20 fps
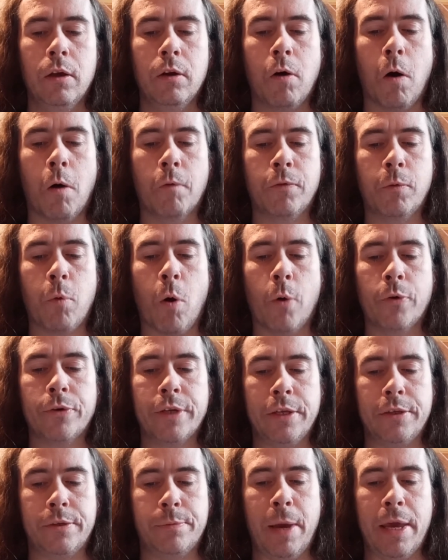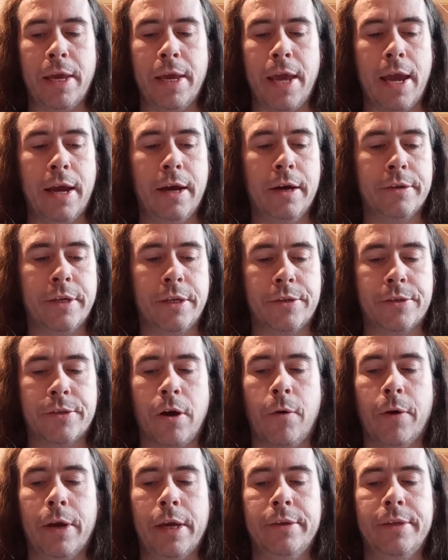of what is being
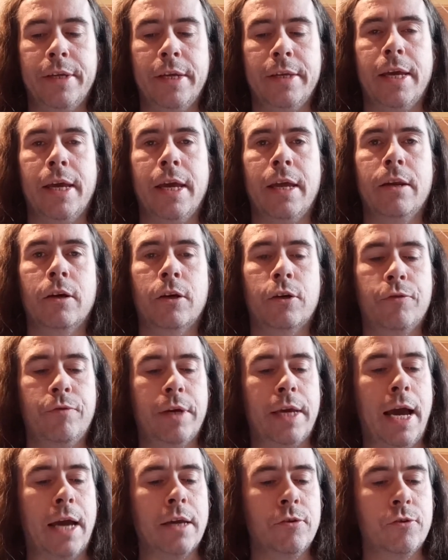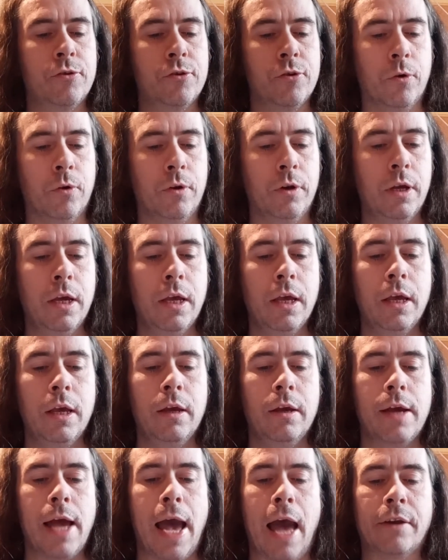decided in creation
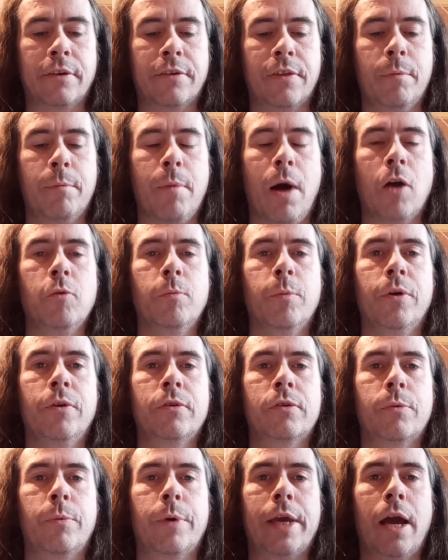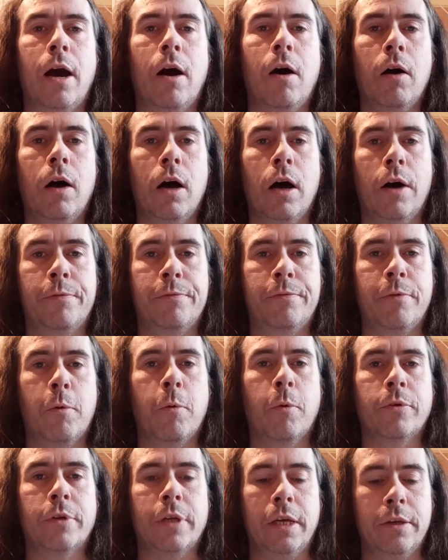at the moment we are
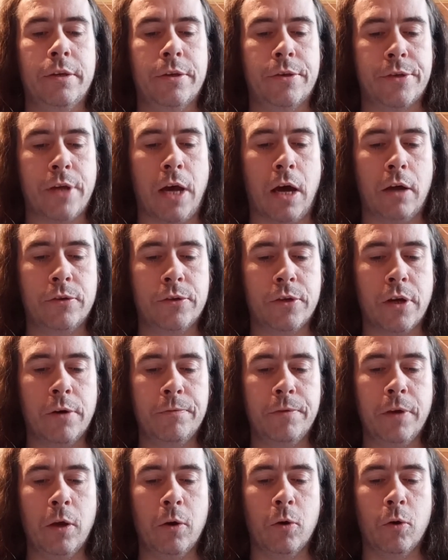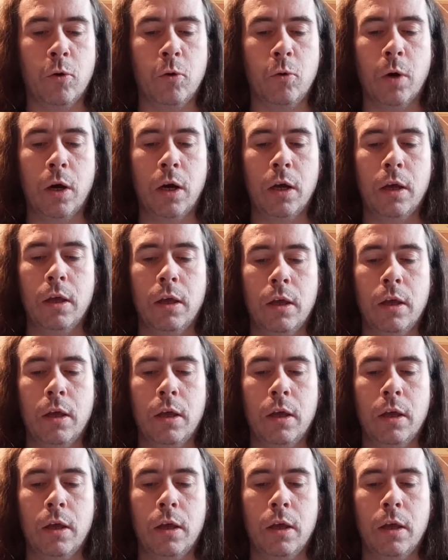afforded such a view,